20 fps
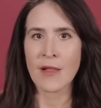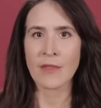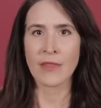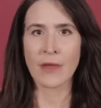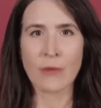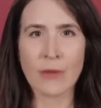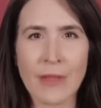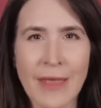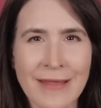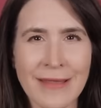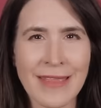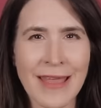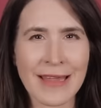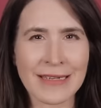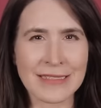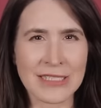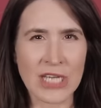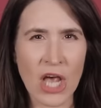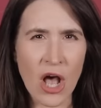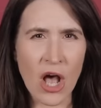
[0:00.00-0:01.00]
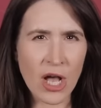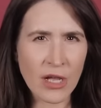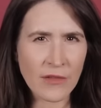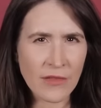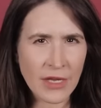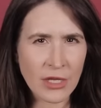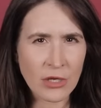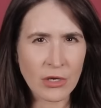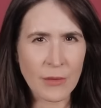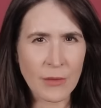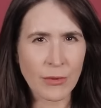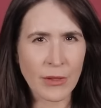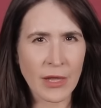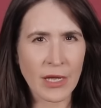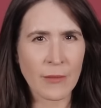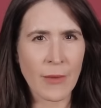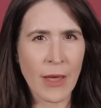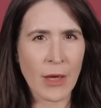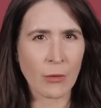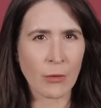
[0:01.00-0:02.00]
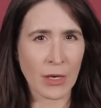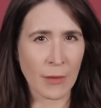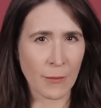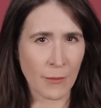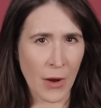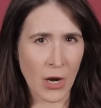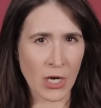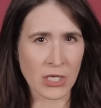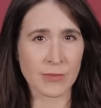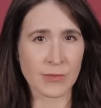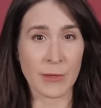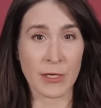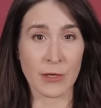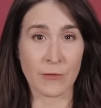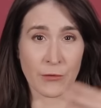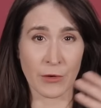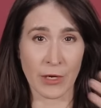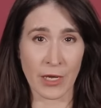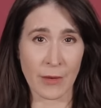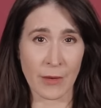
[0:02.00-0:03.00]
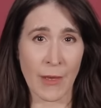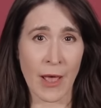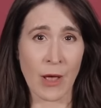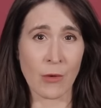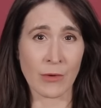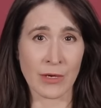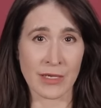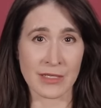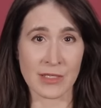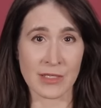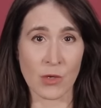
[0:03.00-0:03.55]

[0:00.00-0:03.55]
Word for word: They were like that dog that you complain about when it barks, but you forget about when it's